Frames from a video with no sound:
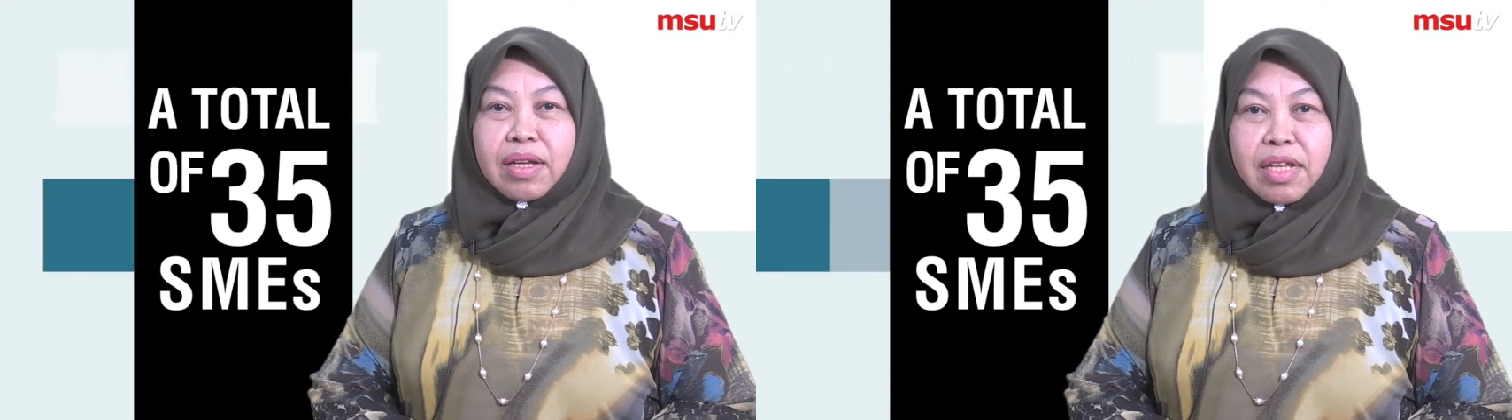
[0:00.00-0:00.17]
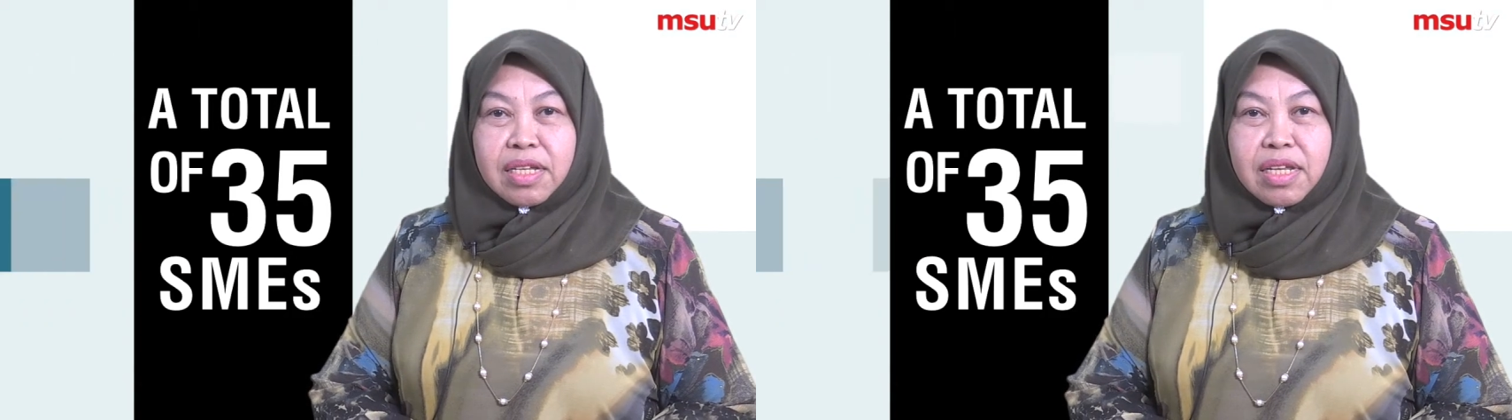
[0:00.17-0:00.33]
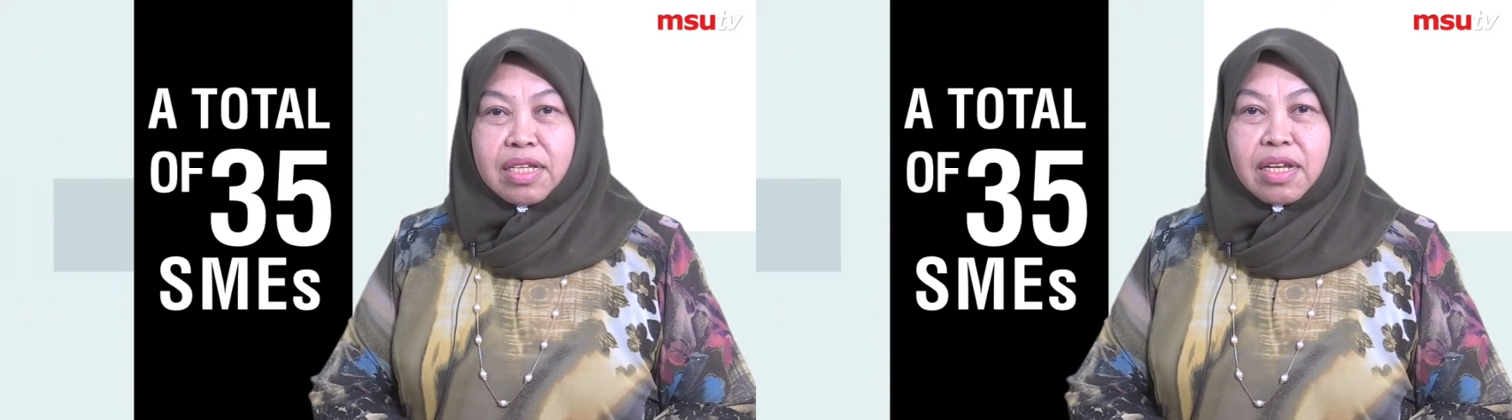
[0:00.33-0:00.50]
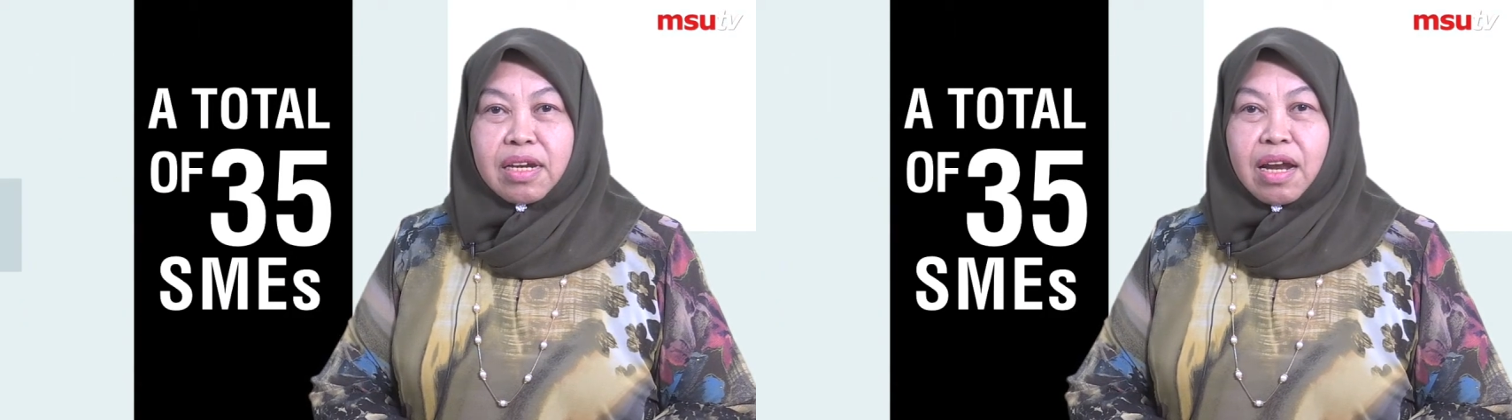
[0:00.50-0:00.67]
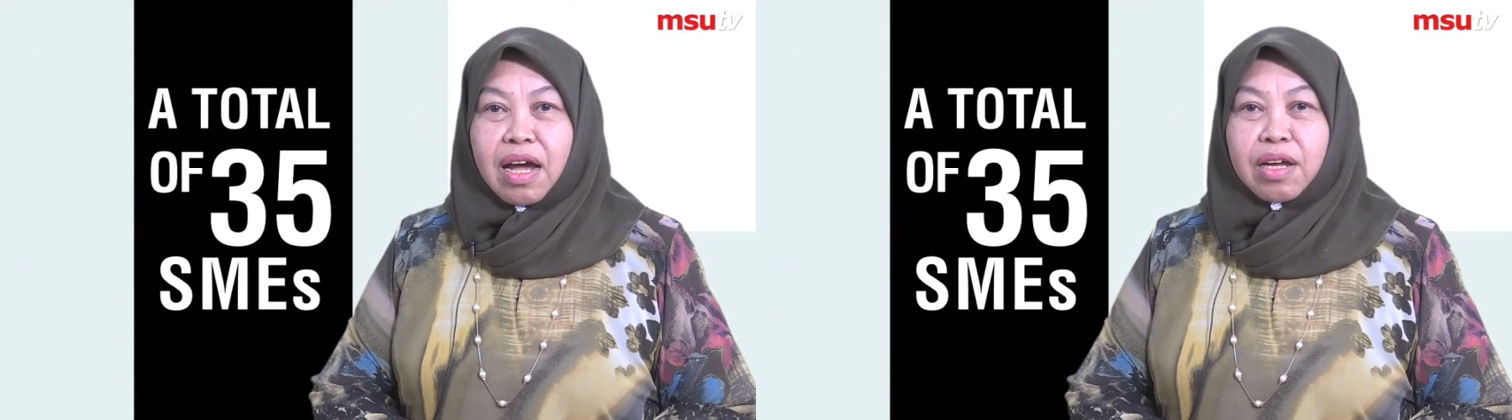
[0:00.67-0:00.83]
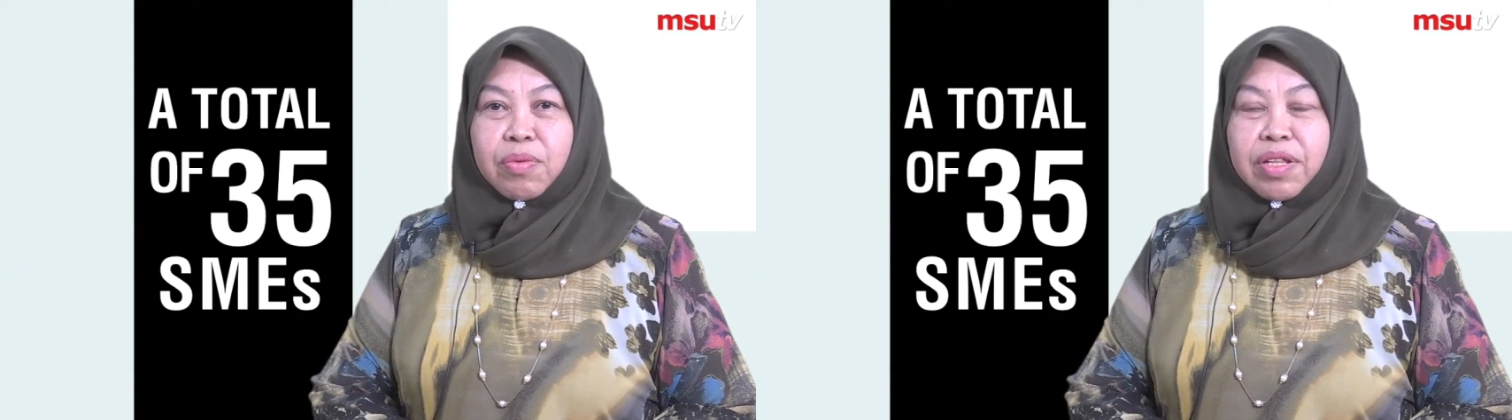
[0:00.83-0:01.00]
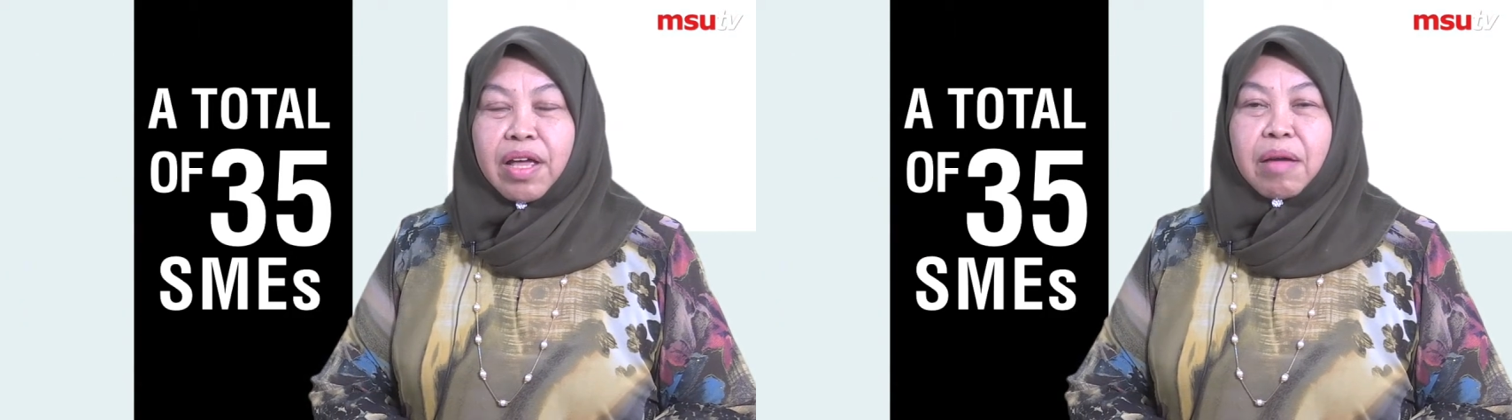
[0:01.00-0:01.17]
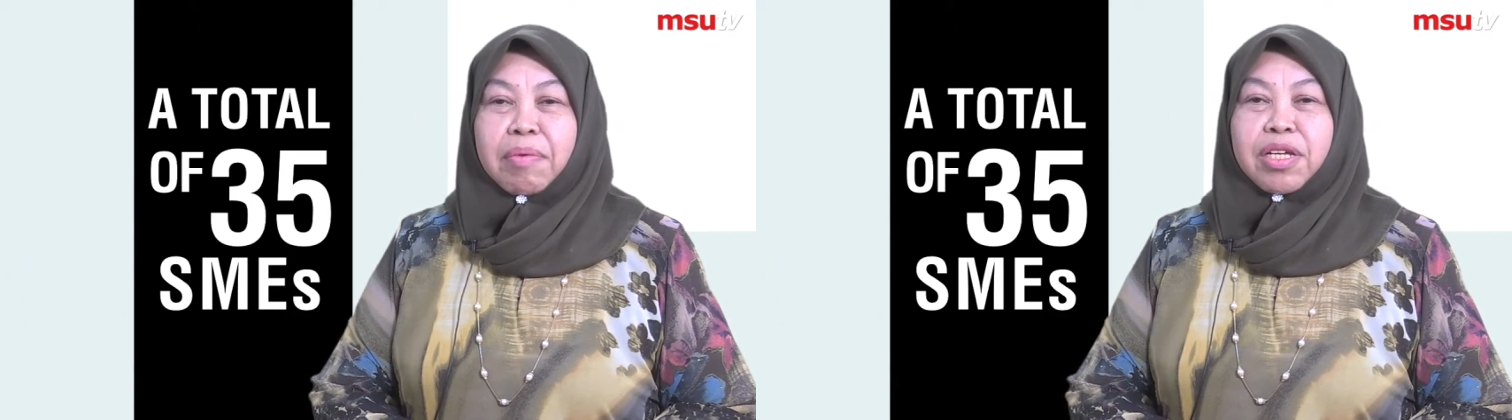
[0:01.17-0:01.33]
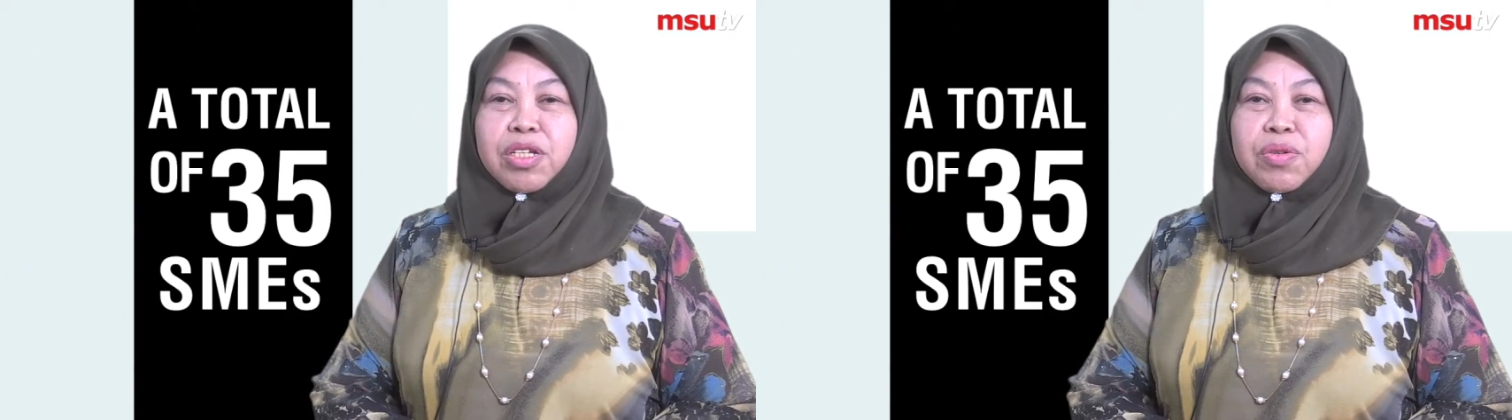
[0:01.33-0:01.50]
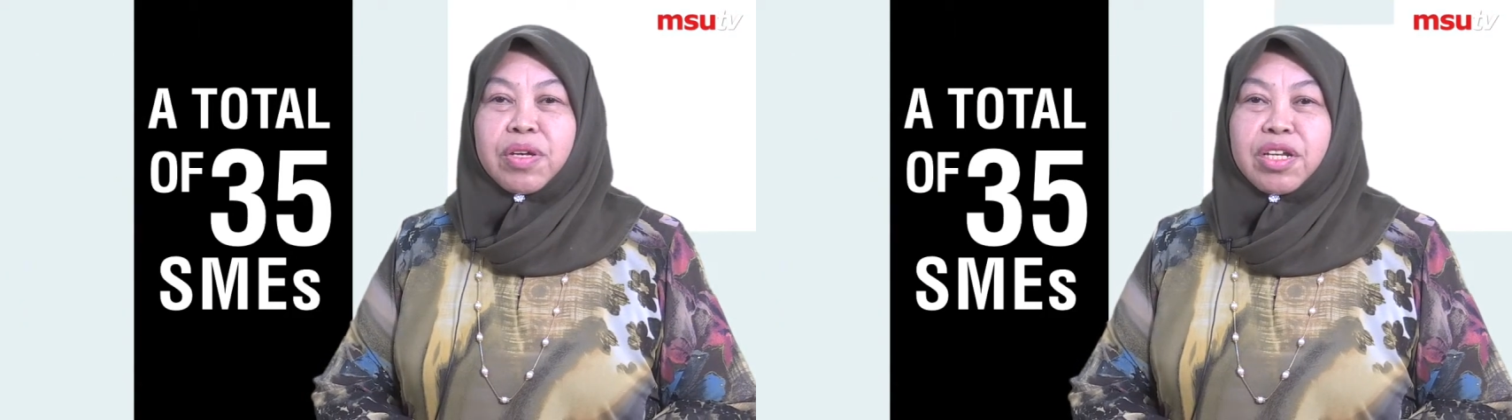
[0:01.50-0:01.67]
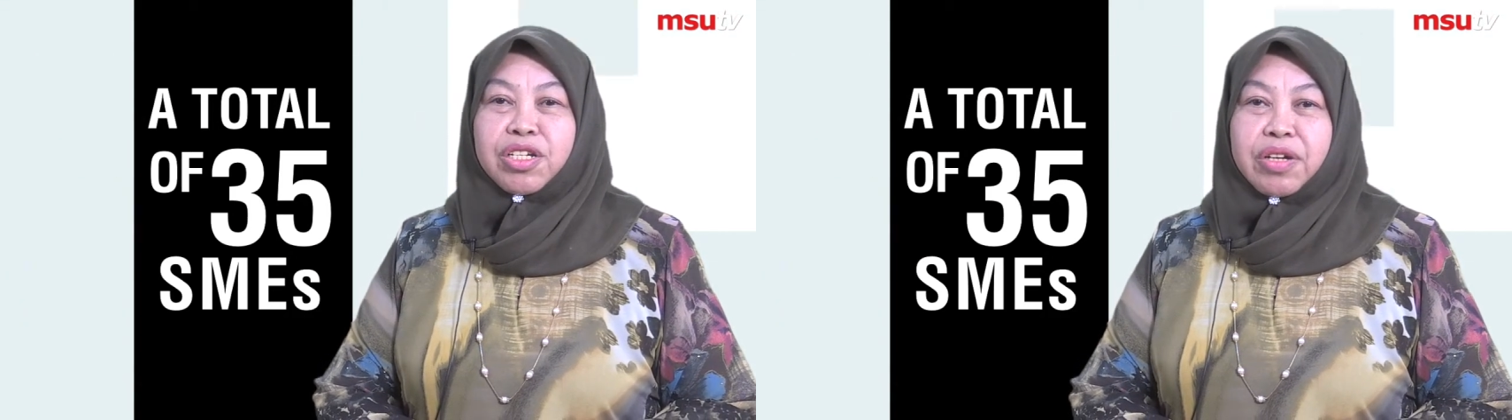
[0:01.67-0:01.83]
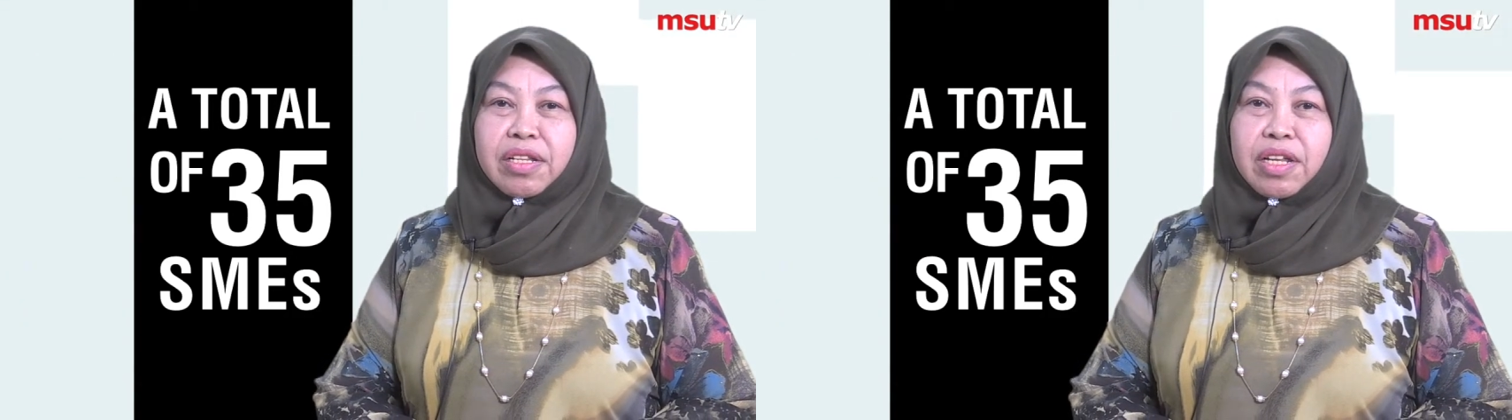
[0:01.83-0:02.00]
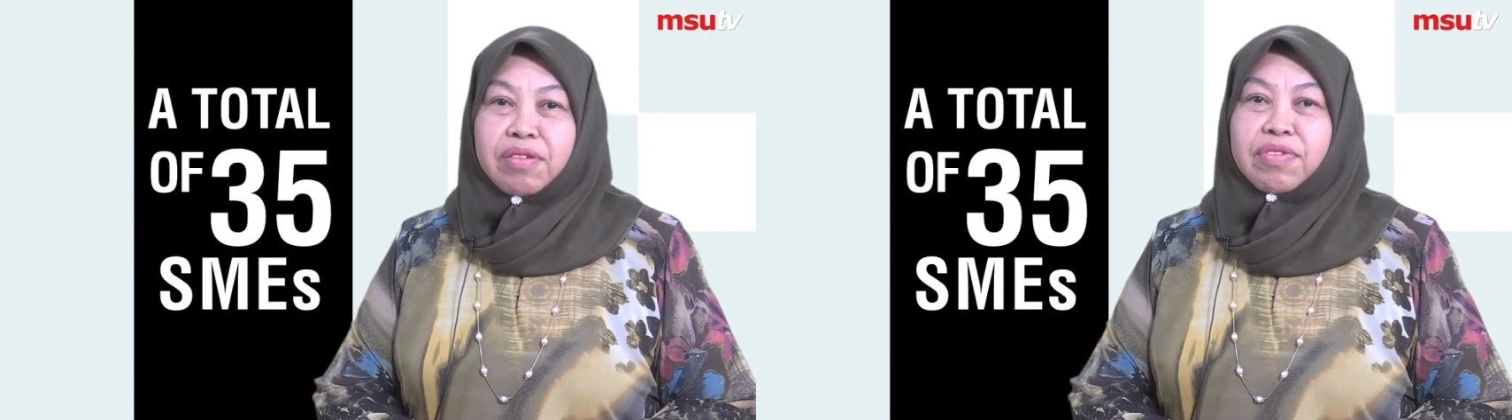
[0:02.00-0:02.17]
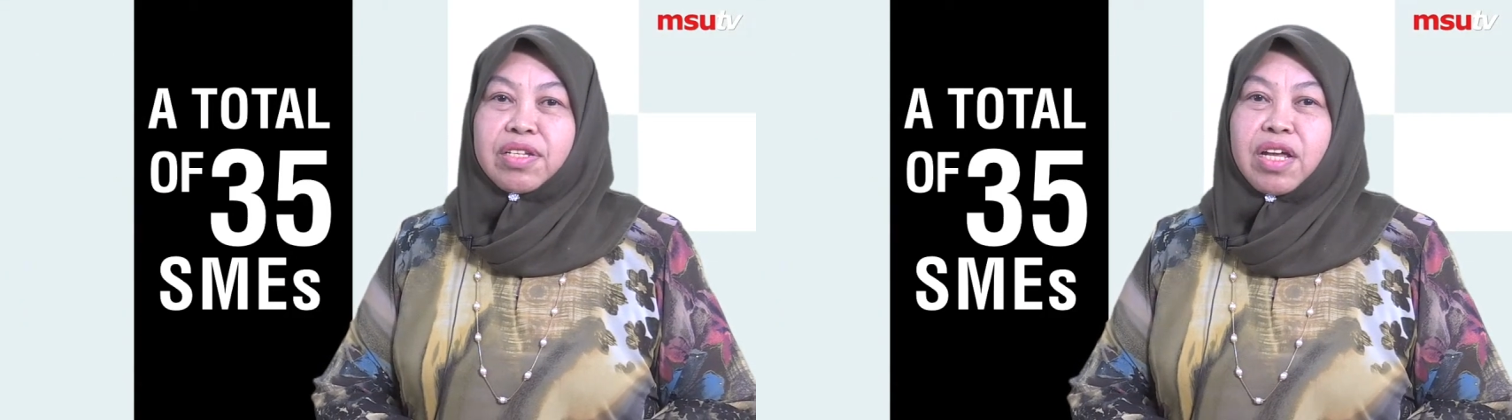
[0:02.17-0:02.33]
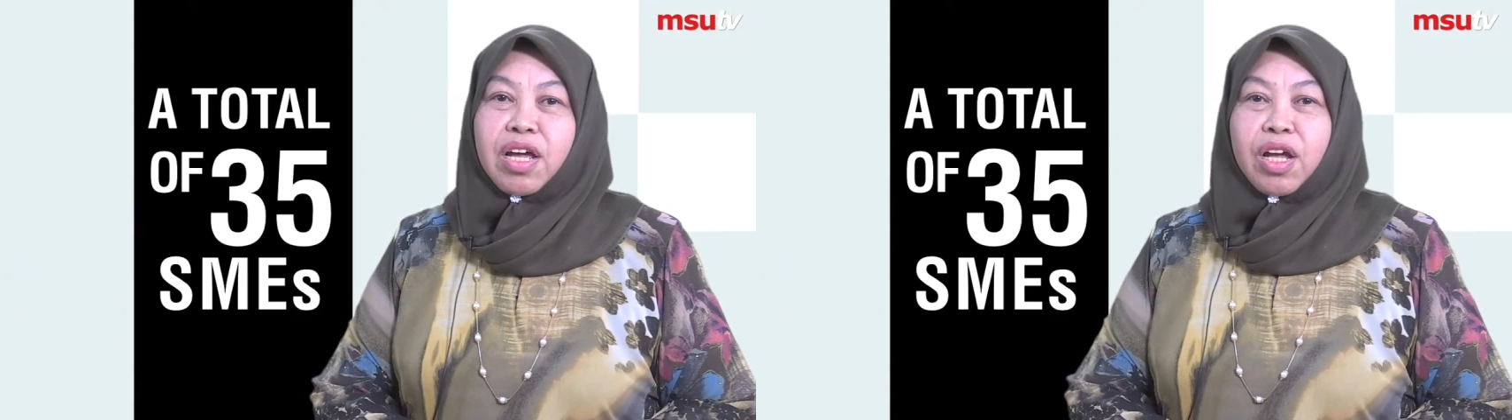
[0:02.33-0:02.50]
This is in line with MSU initiatives